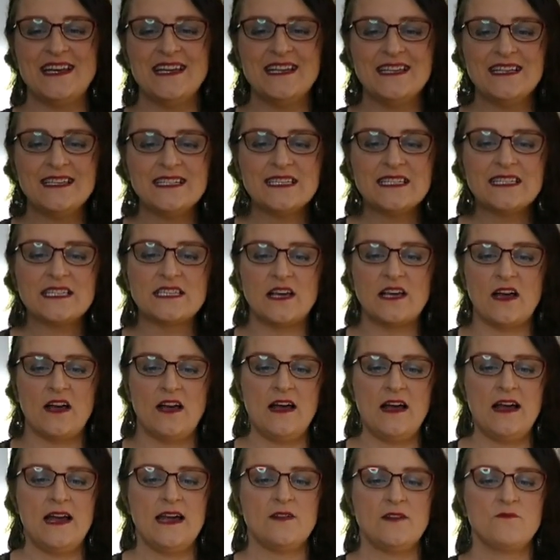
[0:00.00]

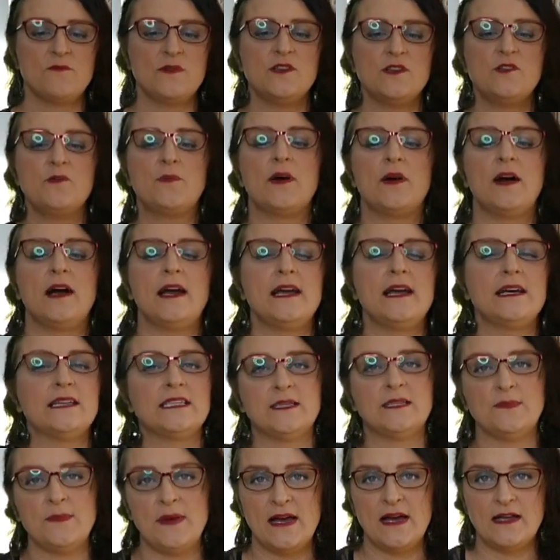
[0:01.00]
Inside, when you buy a
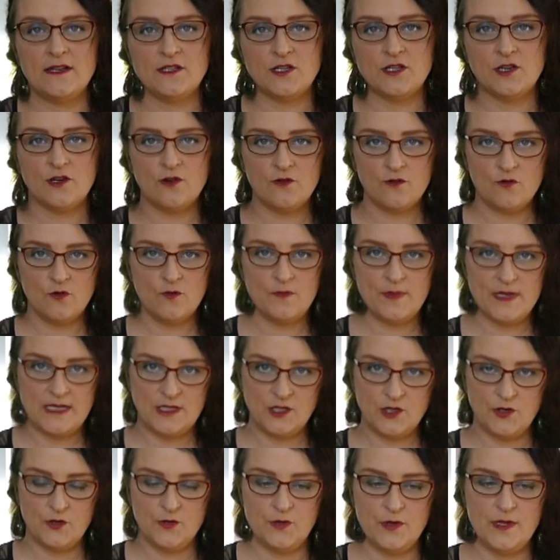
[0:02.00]
Smart Doll, will be
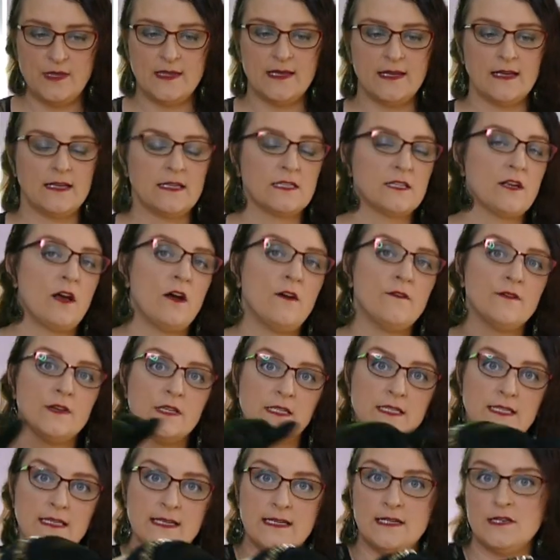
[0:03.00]
two things.
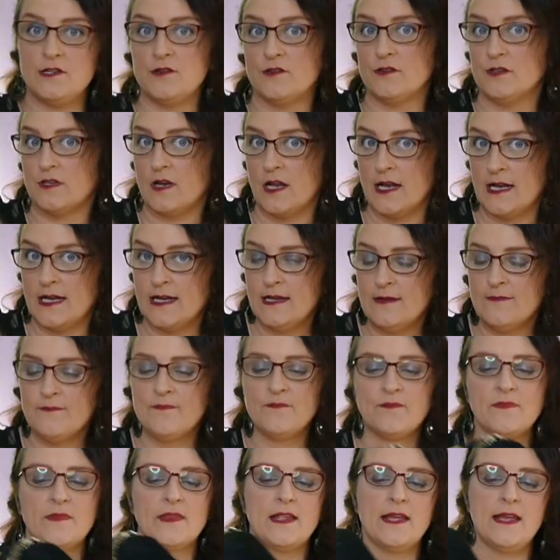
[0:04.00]
Obviously your dolly
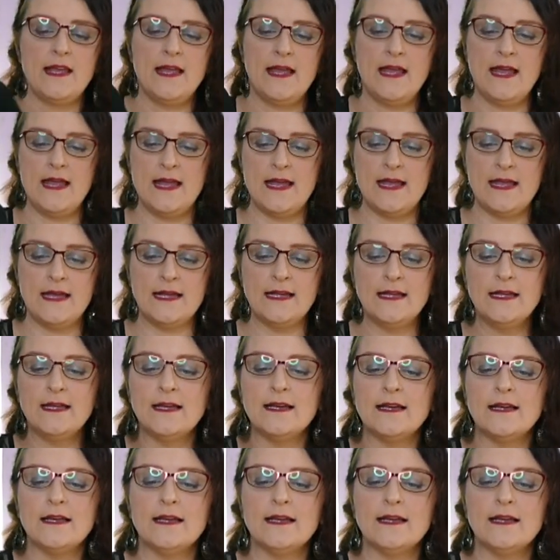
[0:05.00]
and